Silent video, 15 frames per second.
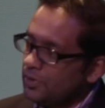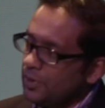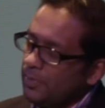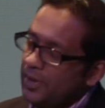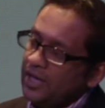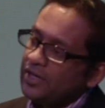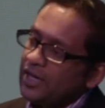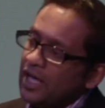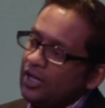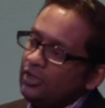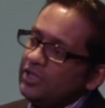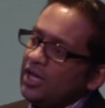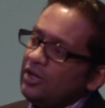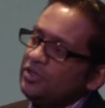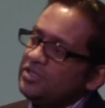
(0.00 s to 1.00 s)
The man
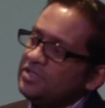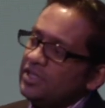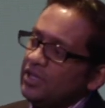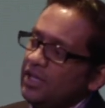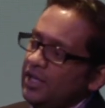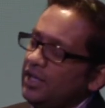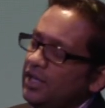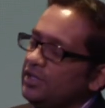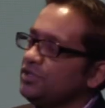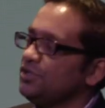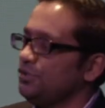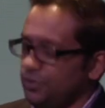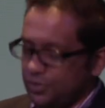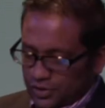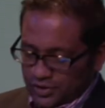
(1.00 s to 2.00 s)
held out his hand
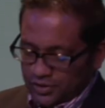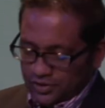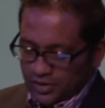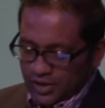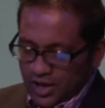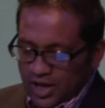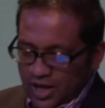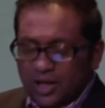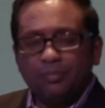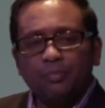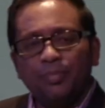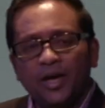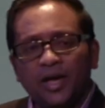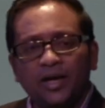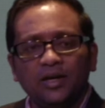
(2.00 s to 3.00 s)
to her and
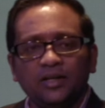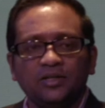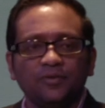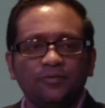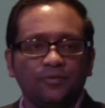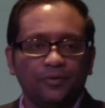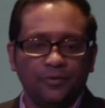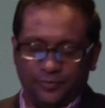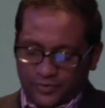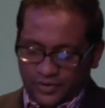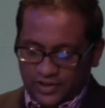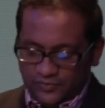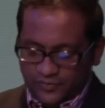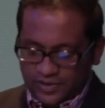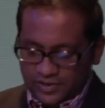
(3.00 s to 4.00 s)
begged for
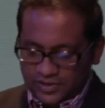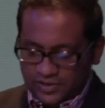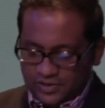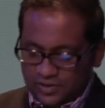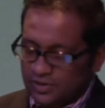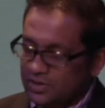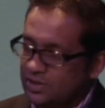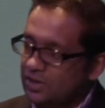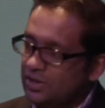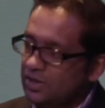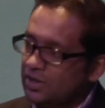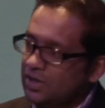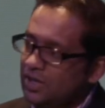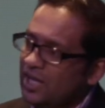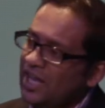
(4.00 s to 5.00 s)
forgiveness.
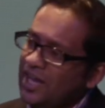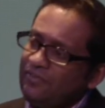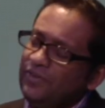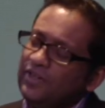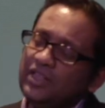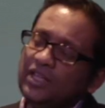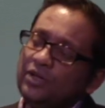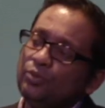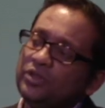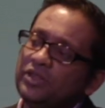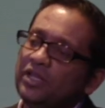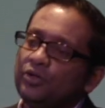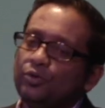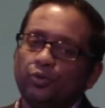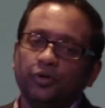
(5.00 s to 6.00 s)
Everything
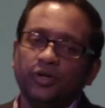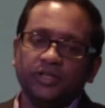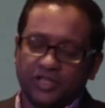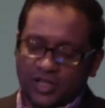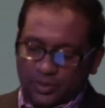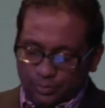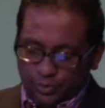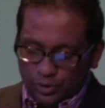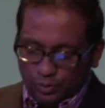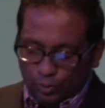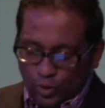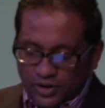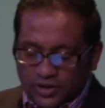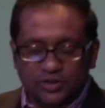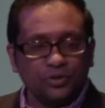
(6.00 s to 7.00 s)
within Corrie Ten Boom
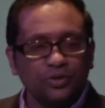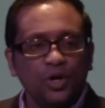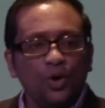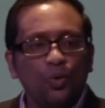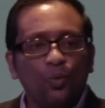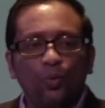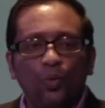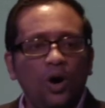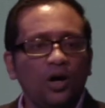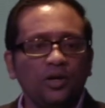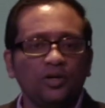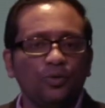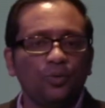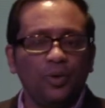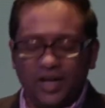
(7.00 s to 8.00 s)
wanted to
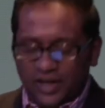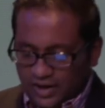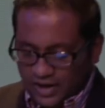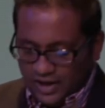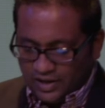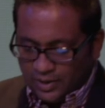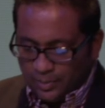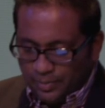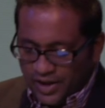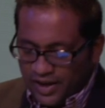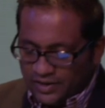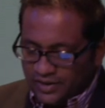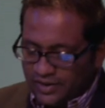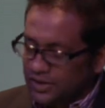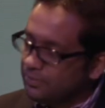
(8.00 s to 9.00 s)
walk away and
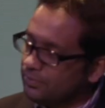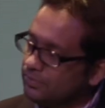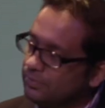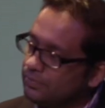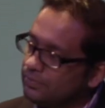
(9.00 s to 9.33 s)
abandon him.